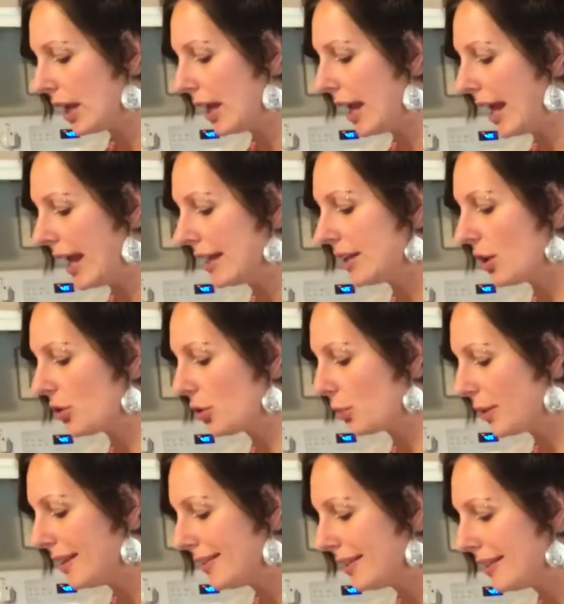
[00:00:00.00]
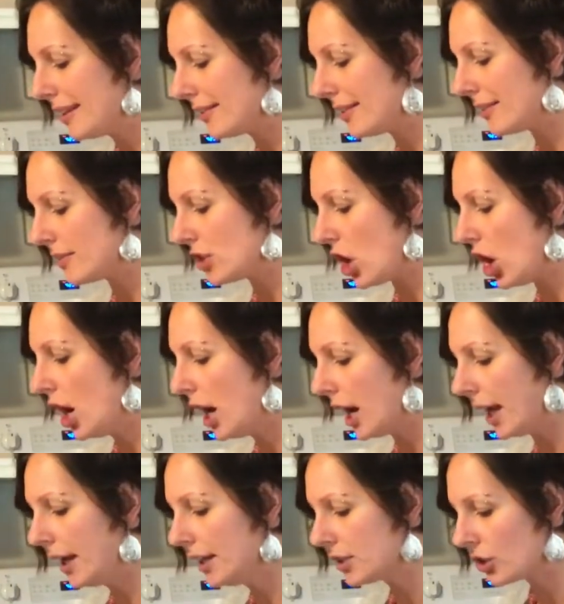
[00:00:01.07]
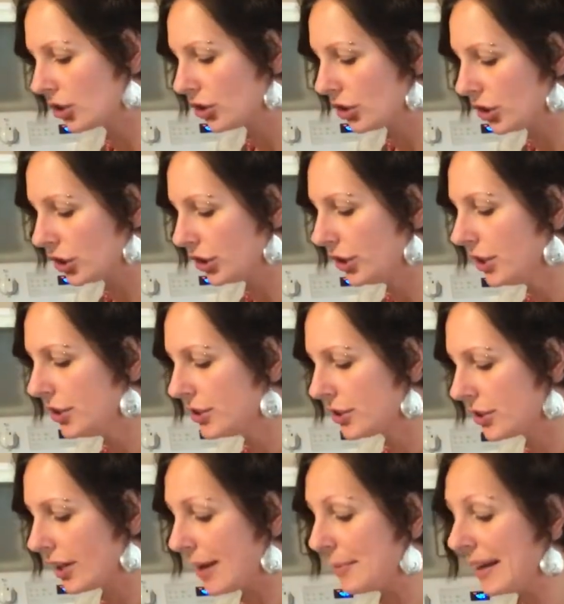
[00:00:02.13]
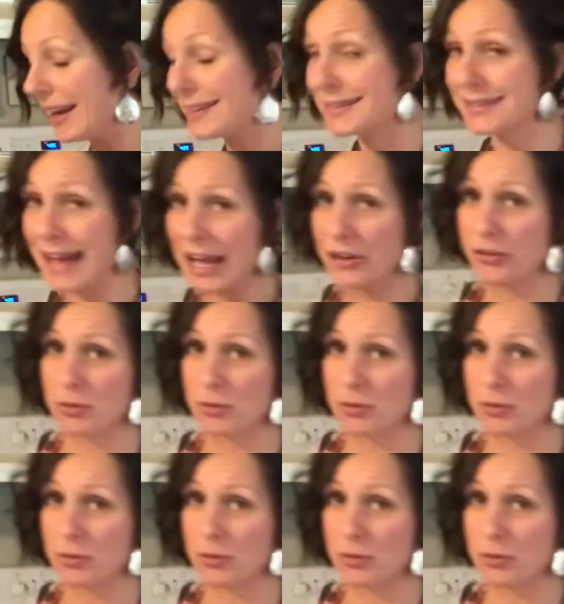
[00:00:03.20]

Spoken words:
And the reason this is not good, I mean, aside from